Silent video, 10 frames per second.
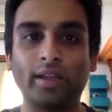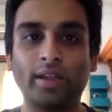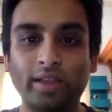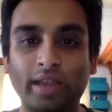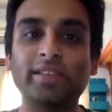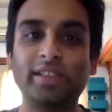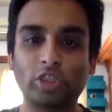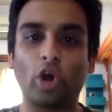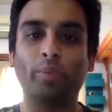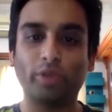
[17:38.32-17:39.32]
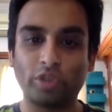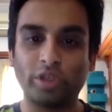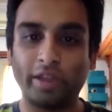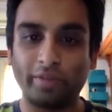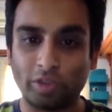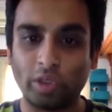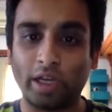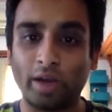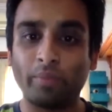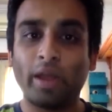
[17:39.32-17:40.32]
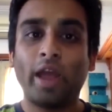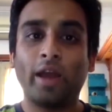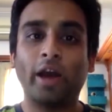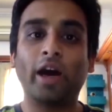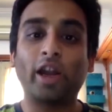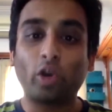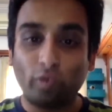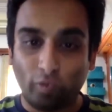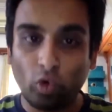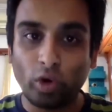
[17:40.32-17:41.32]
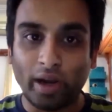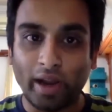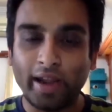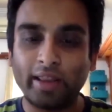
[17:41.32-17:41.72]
there is this opportunity which will come around food, right?